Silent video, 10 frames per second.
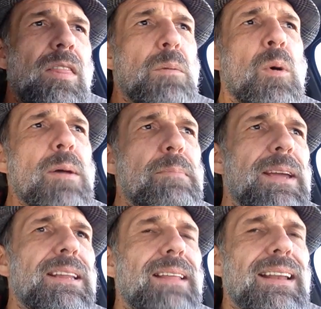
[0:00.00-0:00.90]
The point
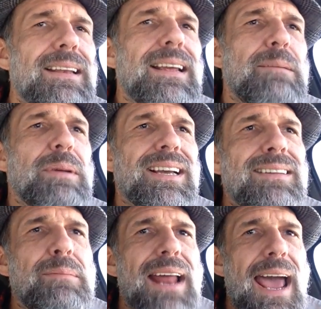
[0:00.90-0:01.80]
being that
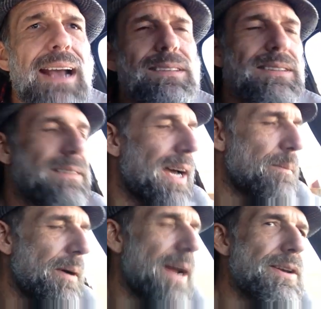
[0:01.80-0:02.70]
because I'm an action
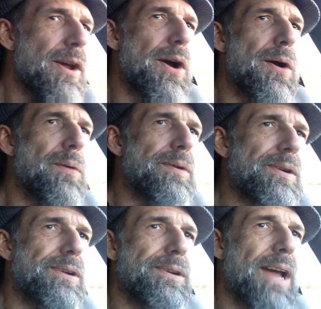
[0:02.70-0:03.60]
type, I know
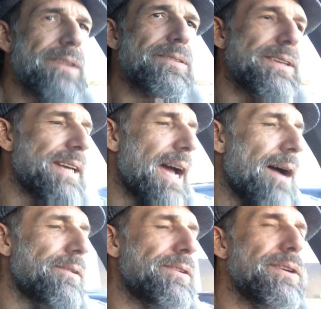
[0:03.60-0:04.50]
naturally
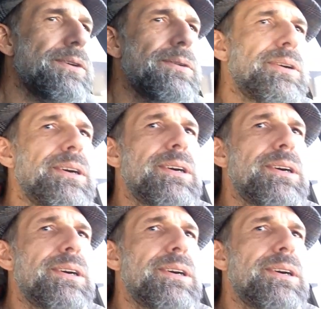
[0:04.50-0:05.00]
how to